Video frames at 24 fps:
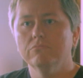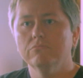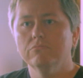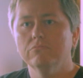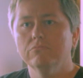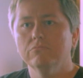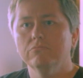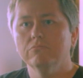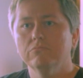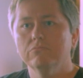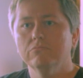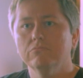
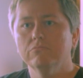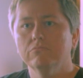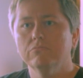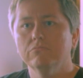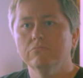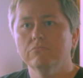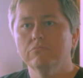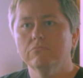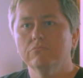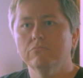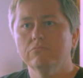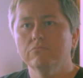
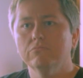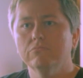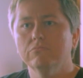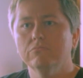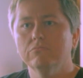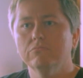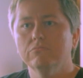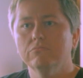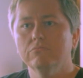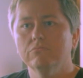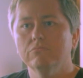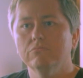
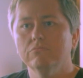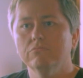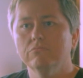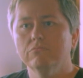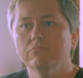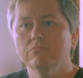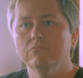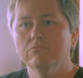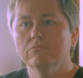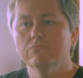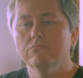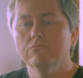
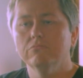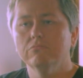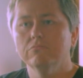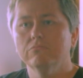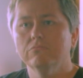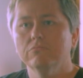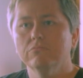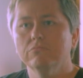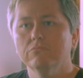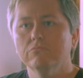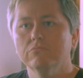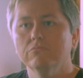
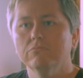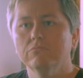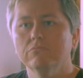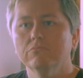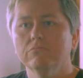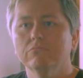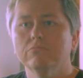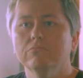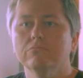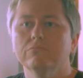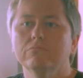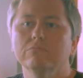
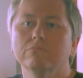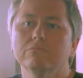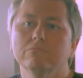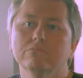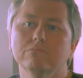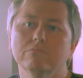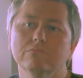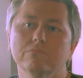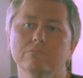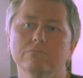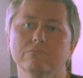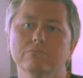
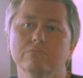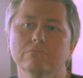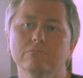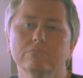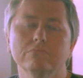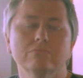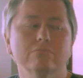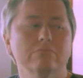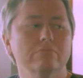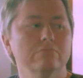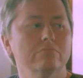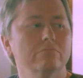
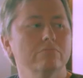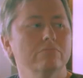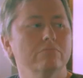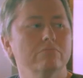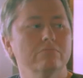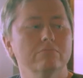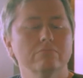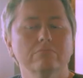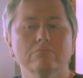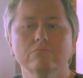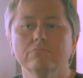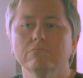
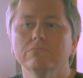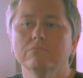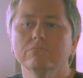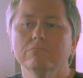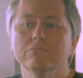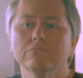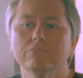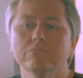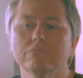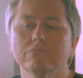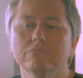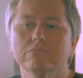
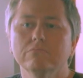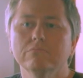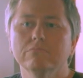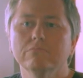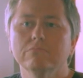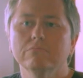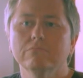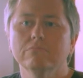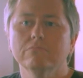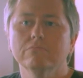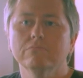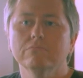
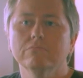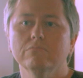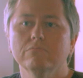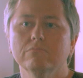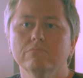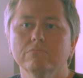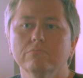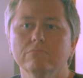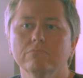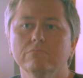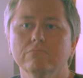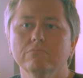
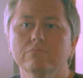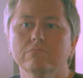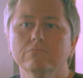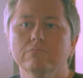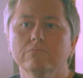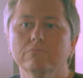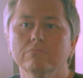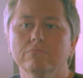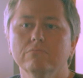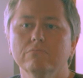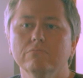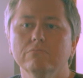
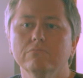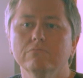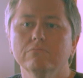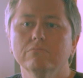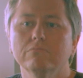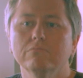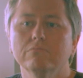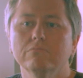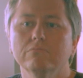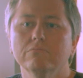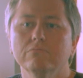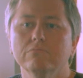
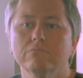(not speaking)